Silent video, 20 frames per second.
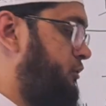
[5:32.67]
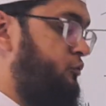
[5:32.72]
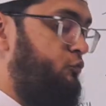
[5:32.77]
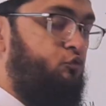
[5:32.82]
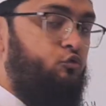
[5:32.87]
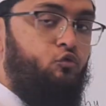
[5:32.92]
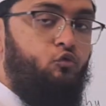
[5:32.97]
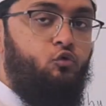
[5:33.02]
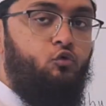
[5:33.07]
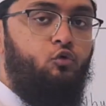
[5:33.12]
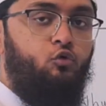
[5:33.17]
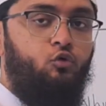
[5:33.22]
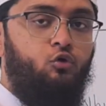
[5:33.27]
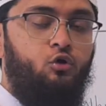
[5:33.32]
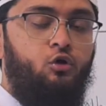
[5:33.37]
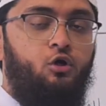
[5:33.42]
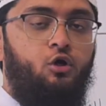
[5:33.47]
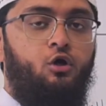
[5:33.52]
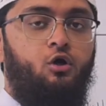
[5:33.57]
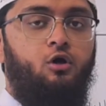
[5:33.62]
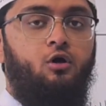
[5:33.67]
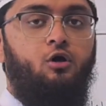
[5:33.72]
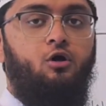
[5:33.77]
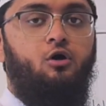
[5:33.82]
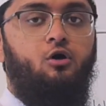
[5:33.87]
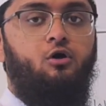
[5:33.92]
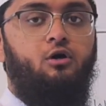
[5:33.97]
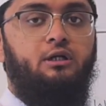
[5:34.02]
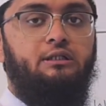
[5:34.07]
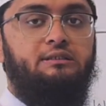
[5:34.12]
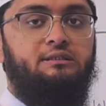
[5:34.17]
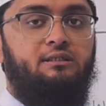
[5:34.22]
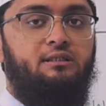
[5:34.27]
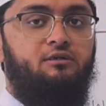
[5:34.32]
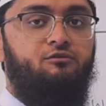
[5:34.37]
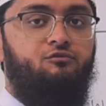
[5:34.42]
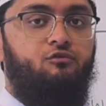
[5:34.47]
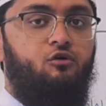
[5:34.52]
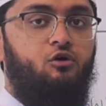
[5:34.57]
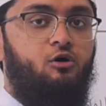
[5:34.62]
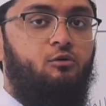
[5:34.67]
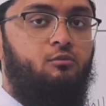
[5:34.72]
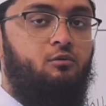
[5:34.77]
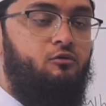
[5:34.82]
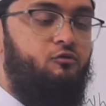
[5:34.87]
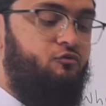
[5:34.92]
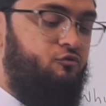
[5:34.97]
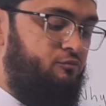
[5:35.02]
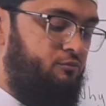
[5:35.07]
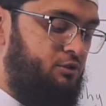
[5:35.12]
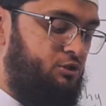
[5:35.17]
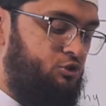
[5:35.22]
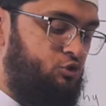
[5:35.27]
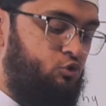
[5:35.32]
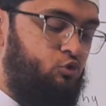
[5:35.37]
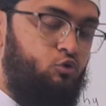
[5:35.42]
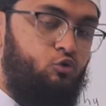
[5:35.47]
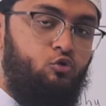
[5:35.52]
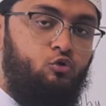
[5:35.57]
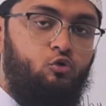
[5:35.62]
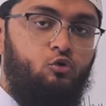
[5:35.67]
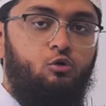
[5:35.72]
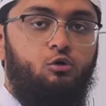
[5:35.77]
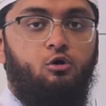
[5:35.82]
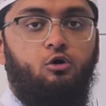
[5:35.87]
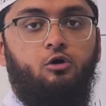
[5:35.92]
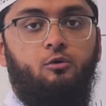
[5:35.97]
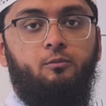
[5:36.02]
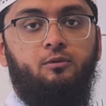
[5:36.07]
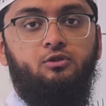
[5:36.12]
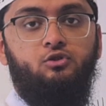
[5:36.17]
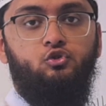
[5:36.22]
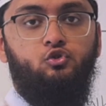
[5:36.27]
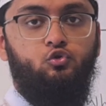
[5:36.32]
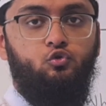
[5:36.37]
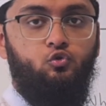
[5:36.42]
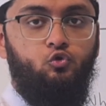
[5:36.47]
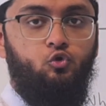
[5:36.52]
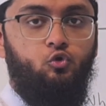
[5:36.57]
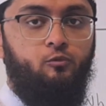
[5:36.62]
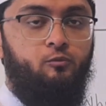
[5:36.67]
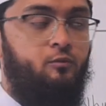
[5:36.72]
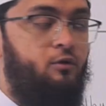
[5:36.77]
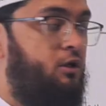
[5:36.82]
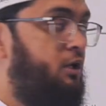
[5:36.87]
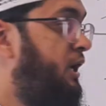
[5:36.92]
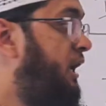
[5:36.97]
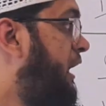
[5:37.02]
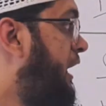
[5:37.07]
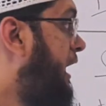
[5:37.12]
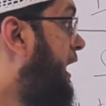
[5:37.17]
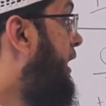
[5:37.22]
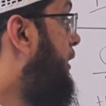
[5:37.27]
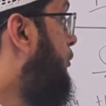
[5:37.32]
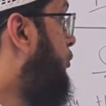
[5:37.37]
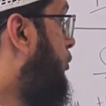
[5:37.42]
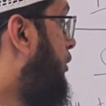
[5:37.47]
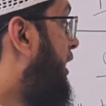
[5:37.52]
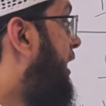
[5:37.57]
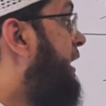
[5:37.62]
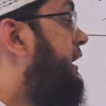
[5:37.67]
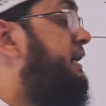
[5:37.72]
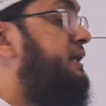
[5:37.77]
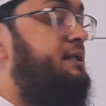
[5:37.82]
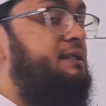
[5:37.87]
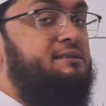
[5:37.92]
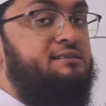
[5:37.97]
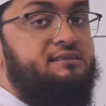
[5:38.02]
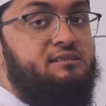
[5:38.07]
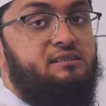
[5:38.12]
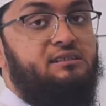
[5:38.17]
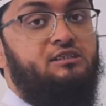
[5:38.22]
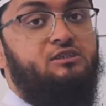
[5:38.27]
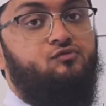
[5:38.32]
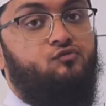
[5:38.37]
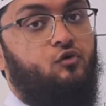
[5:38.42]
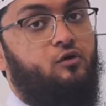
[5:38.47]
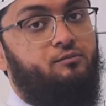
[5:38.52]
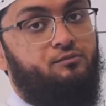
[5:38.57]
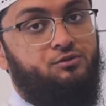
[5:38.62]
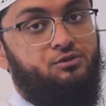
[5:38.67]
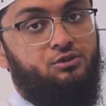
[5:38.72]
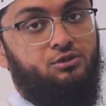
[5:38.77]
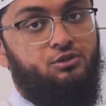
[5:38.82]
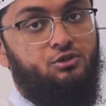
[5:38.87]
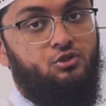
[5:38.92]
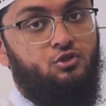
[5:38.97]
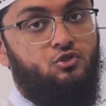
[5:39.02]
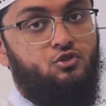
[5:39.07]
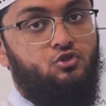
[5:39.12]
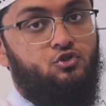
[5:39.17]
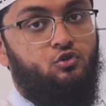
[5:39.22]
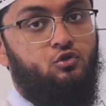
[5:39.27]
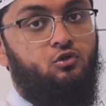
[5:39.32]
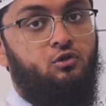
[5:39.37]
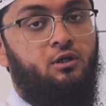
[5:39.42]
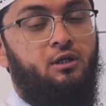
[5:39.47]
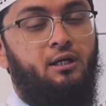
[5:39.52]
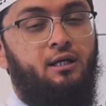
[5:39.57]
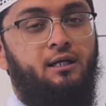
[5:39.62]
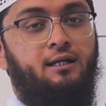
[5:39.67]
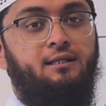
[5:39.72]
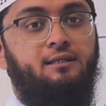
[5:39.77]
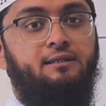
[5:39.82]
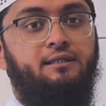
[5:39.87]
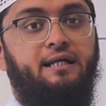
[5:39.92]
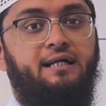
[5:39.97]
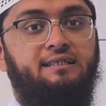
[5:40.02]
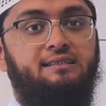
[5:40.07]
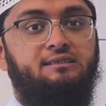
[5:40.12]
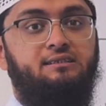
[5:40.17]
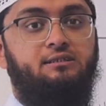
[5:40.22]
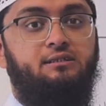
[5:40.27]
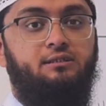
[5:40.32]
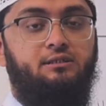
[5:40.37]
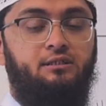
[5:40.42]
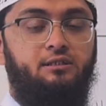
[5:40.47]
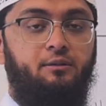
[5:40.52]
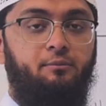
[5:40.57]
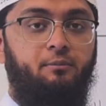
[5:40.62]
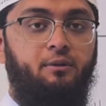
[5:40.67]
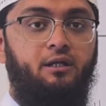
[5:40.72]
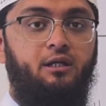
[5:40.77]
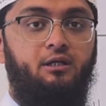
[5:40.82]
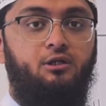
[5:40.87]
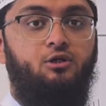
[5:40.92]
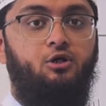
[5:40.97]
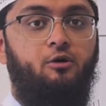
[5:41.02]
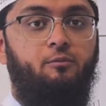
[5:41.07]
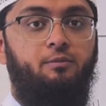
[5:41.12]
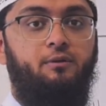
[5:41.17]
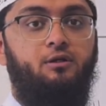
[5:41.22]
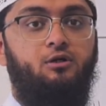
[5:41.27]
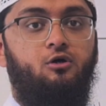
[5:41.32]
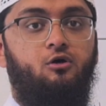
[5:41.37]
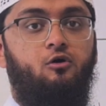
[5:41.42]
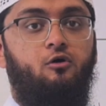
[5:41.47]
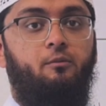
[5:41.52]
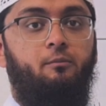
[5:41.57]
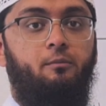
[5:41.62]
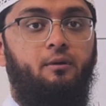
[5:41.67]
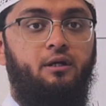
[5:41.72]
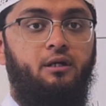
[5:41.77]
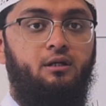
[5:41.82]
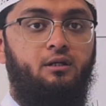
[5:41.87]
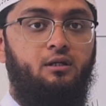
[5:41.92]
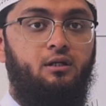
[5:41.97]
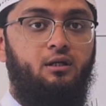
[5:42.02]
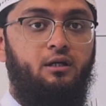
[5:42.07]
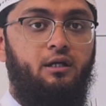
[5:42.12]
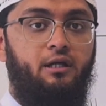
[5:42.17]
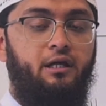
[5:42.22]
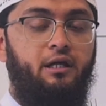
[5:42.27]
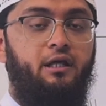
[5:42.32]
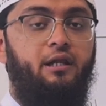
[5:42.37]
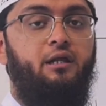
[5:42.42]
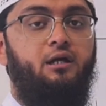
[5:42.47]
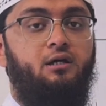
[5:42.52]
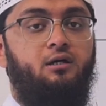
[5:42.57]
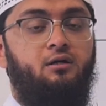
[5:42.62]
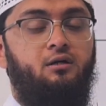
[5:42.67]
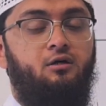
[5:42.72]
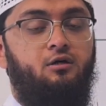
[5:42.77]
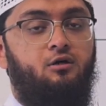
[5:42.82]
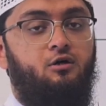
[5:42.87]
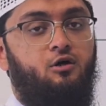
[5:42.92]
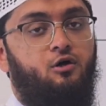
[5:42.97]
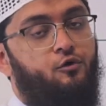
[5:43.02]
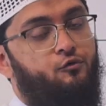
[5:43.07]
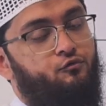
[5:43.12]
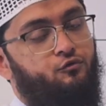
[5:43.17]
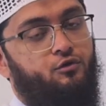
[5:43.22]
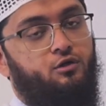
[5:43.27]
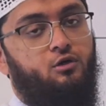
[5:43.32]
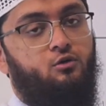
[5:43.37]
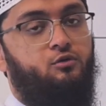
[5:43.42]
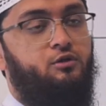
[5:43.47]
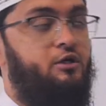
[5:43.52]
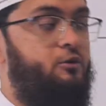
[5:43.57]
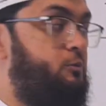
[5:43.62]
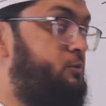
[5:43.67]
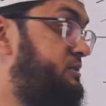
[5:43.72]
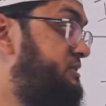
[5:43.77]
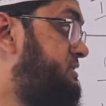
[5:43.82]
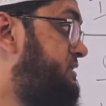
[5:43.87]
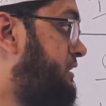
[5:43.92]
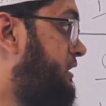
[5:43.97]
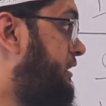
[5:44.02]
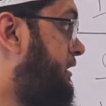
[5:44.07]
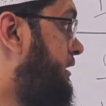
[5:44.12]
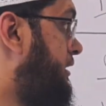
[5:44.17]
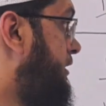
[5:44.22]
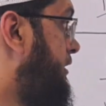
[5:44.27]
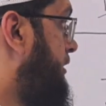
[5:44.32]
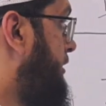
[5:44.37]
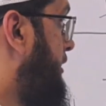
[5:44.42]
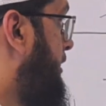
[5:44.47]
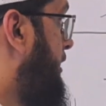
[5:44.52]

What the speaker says: marfu or is in the form of majroor or mansoob, and why it is in these forms. So that's the main topic or main area of Nahw that we study.